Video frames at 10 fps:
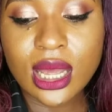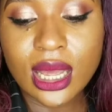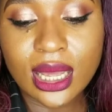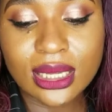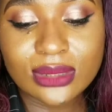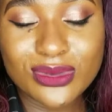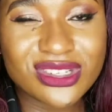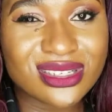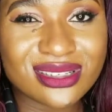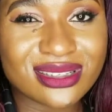and which
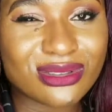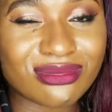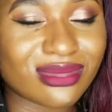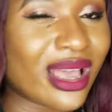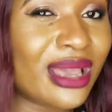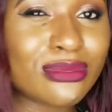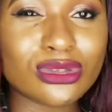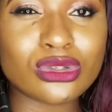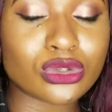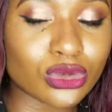is
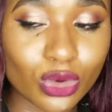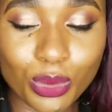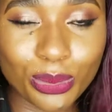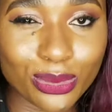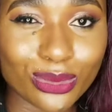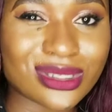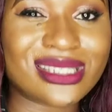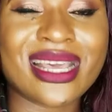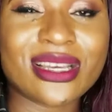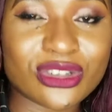times 2
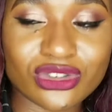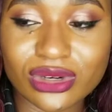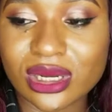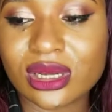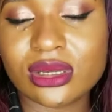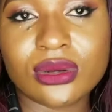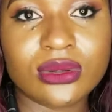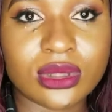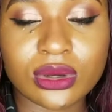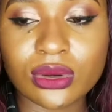plus extra
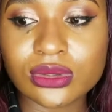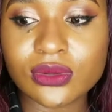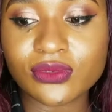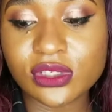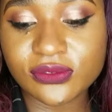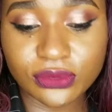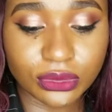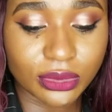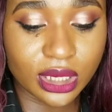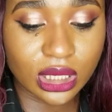the cost of this phone
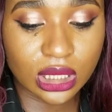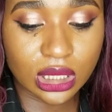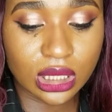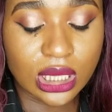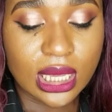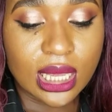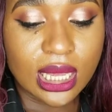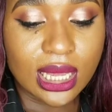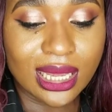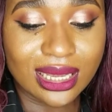right here.
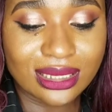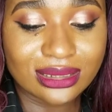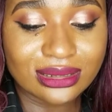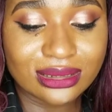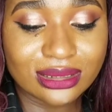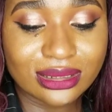And